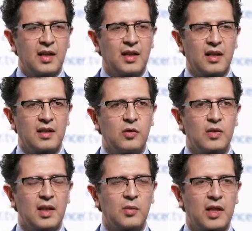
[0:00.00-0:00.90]
that
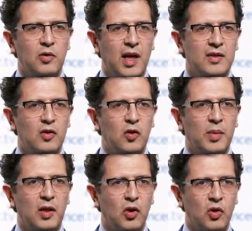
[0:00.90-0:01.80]
using radioisotope
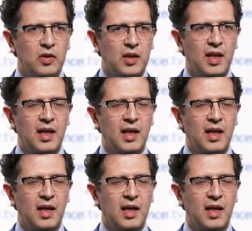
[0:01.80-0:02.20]
alone